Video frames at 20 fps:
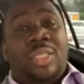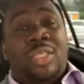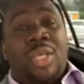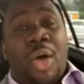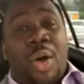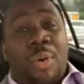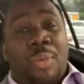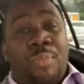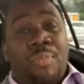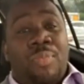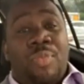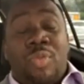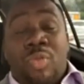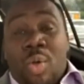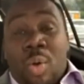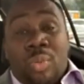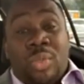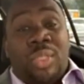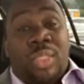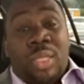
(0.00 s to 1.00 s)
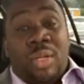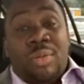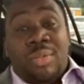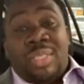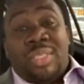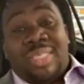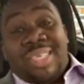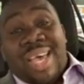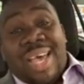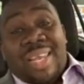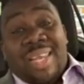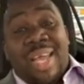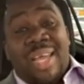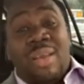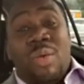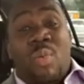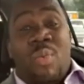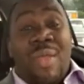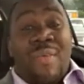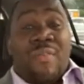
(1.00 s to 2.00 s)
So don't sit on the
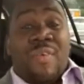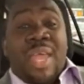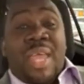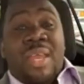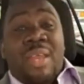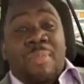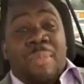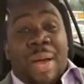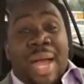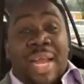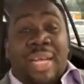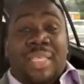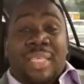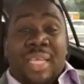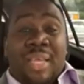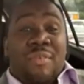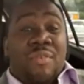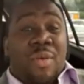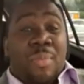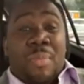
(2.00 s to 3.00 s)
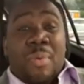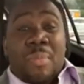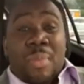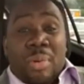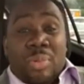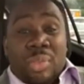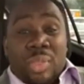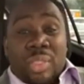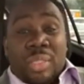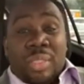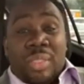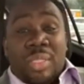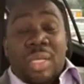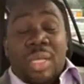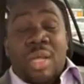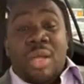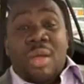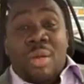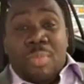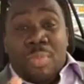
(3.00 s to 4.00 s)
sideline and wait for anybody to give you a promotion.
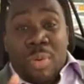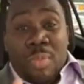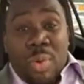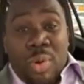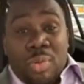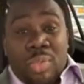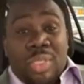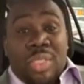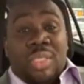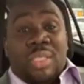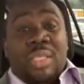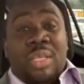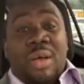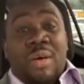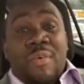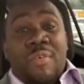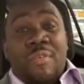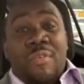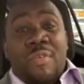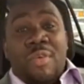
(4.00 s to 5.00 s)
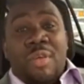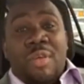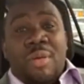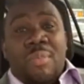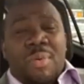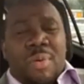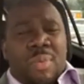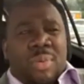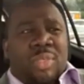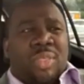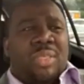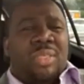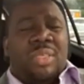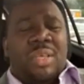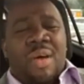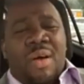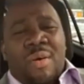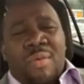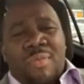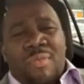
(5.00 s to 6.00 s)
Promote yourself. Promote
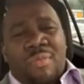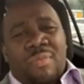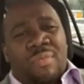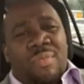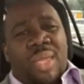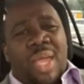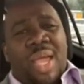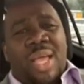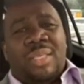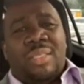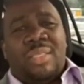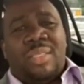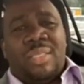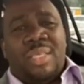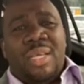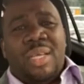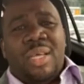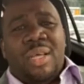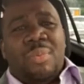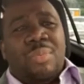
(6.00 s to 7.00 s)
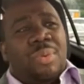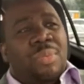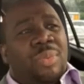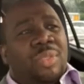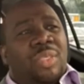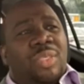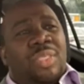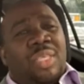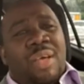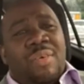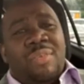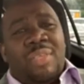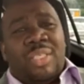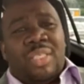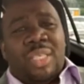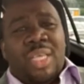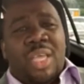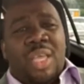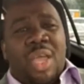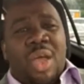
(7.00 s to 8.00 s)
yourself. Yes. Promote yourself to
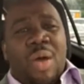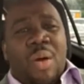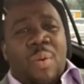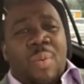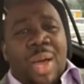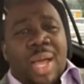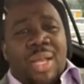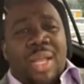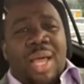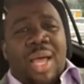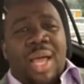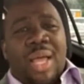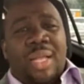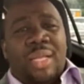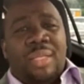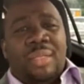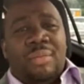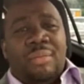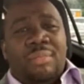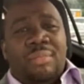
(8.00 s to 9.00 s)
CEO. Why not?